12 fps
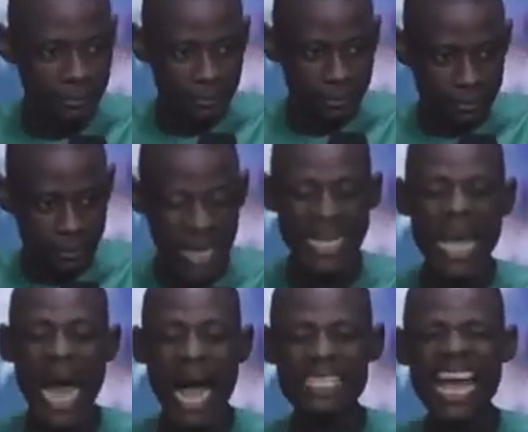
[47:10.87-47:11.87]
Then he
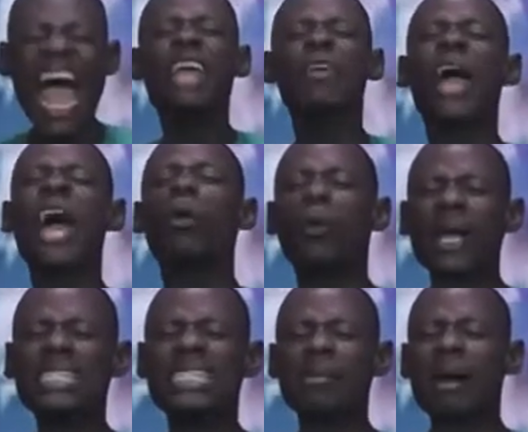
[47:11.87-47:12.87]
asked, are you a witch?
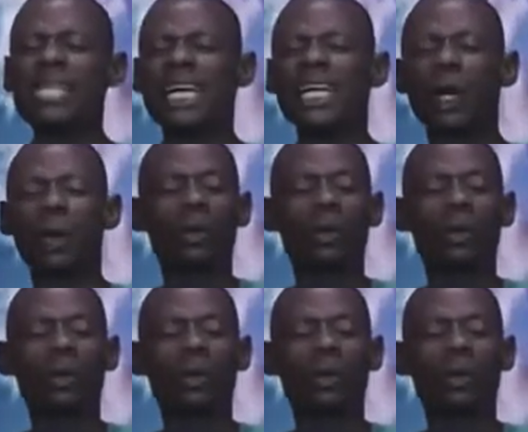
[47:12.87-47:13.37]
The man said, no.